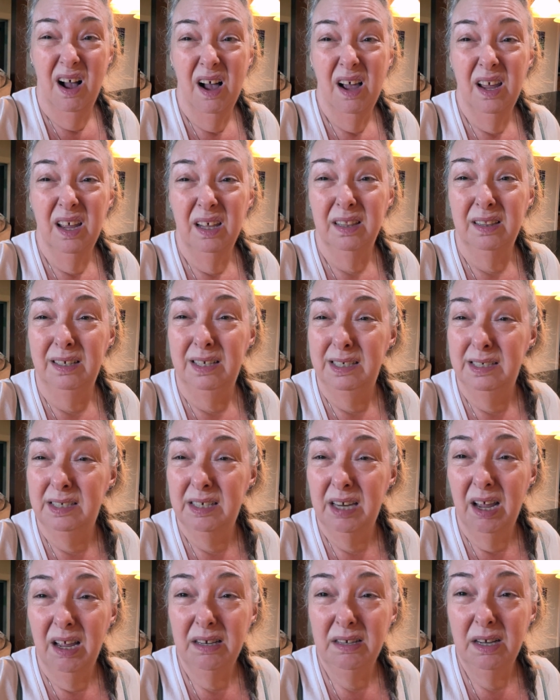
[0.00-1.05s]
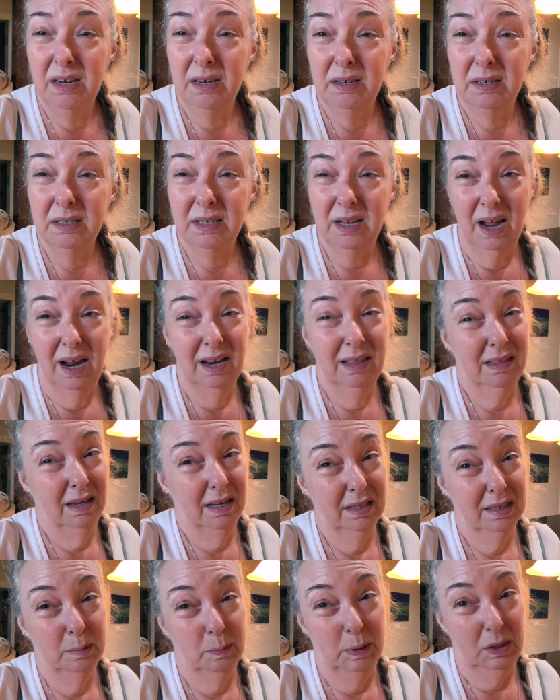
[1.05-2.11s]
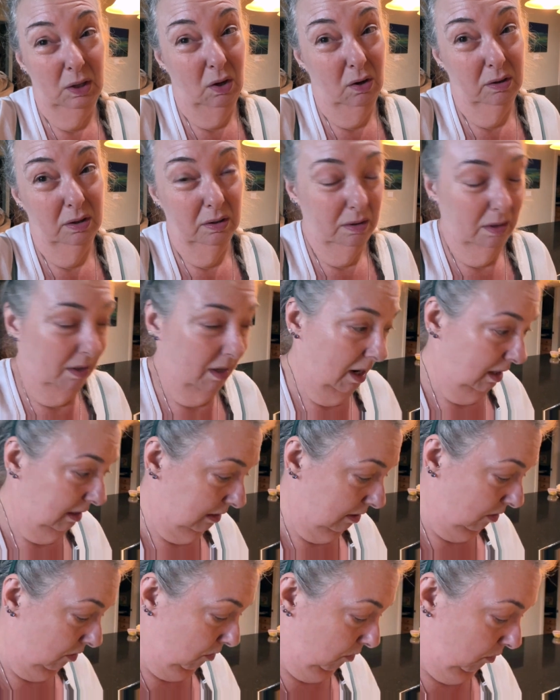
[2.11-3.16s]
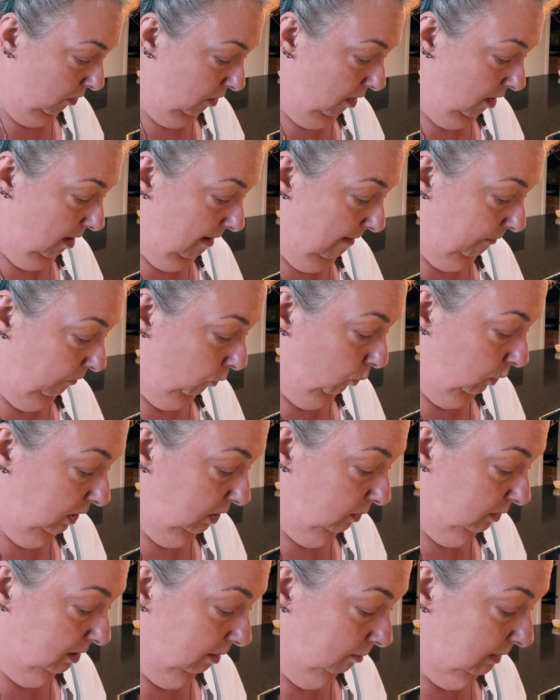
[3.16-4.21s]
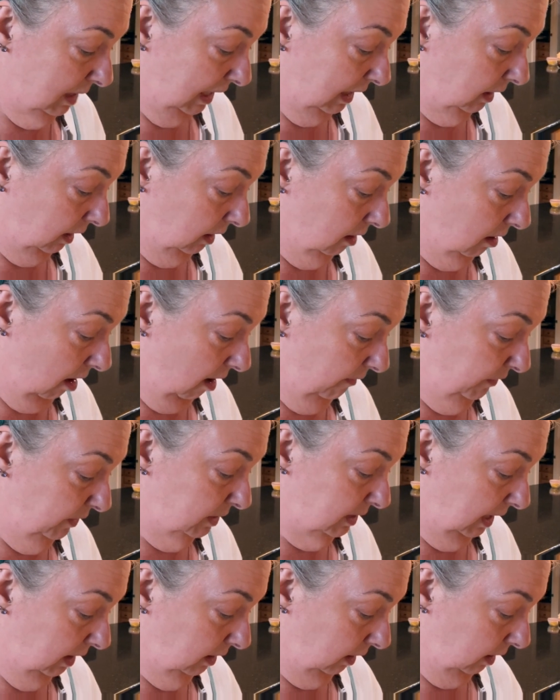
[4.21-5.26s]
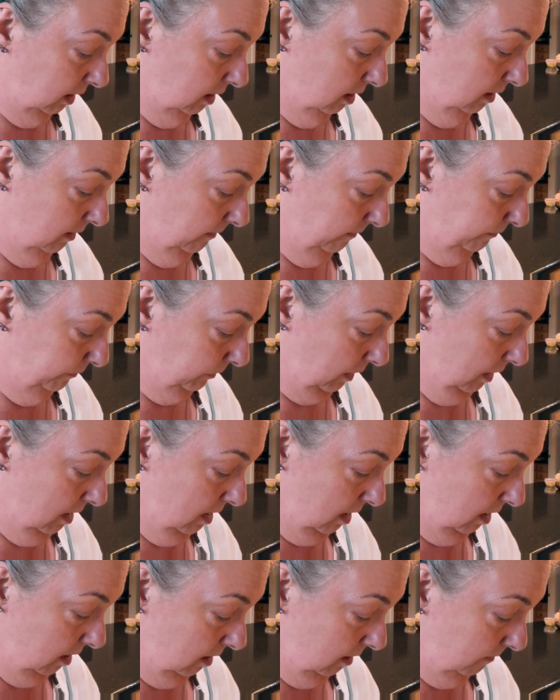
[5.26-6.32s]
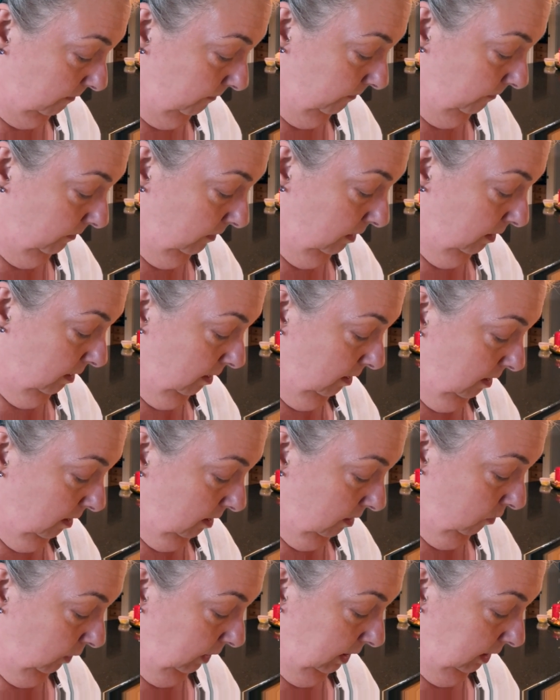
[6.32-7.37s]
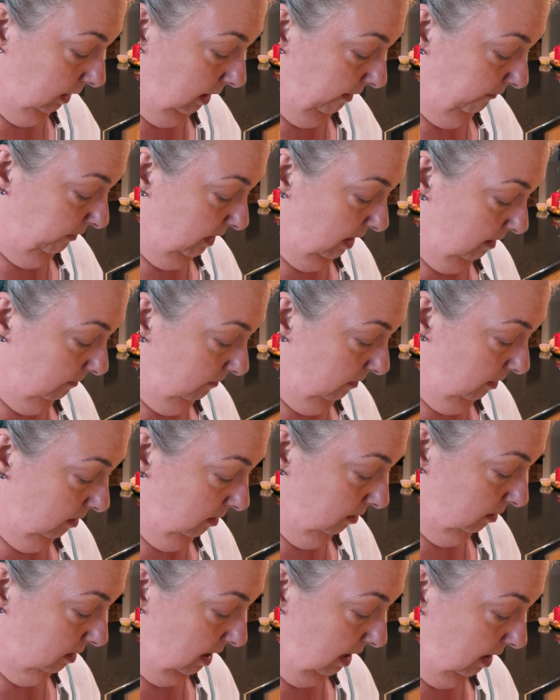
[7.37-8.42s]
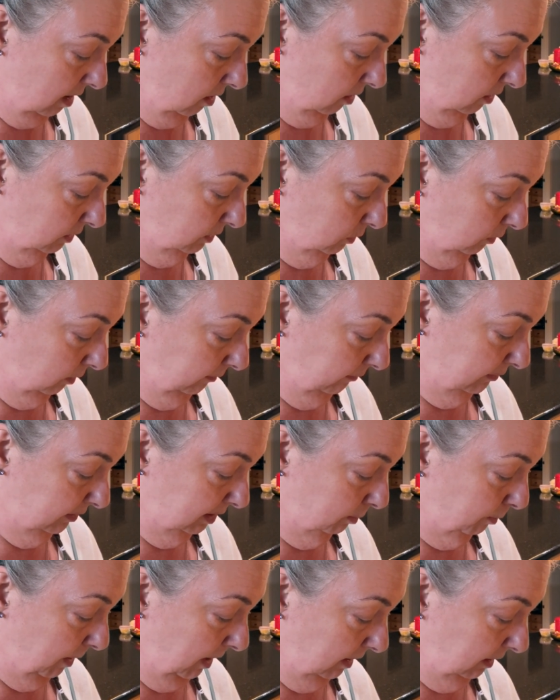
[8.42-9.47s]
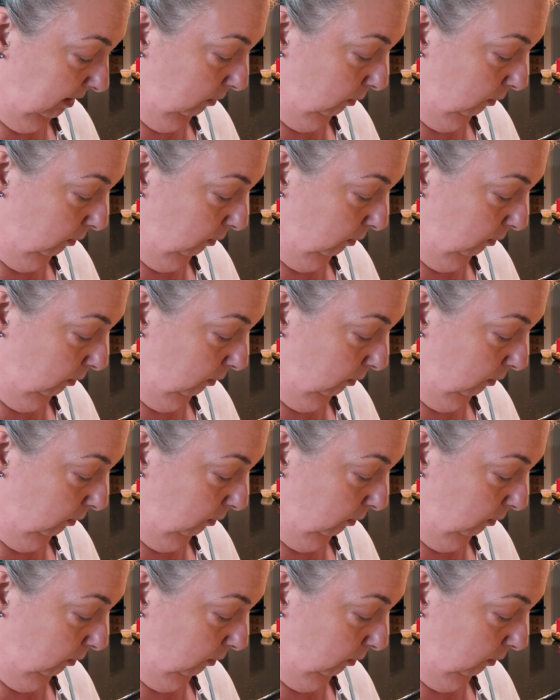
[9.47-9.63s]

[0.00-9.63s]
at least ten years. I think it's been longer than that though. We use them daily, on the daily. Um, we love them. They are sort of spotted